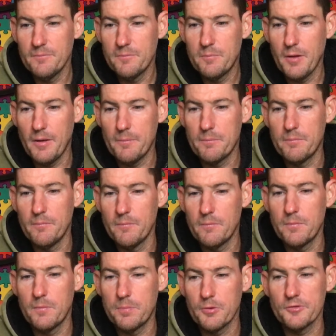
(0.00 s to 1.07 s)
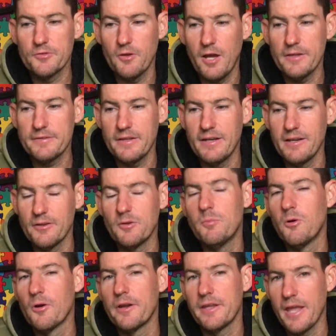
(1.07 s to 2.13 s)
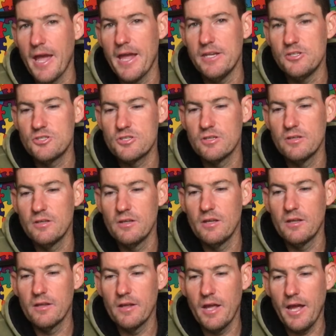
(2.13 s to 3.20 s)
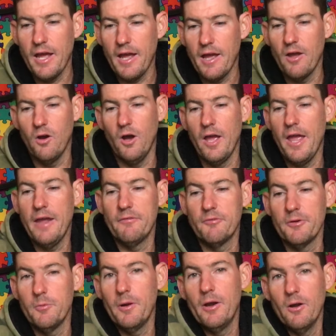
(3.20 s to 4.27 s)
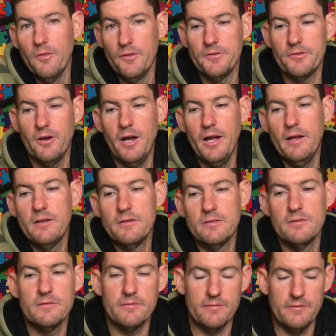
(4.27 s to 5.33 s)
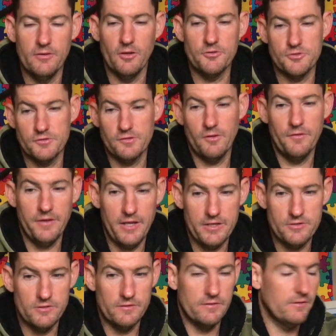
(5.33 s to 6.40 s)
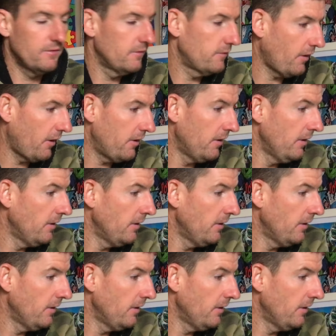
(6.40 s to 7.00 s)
but precise and a little more engaged everywhere on the tyre, not just on the edges. So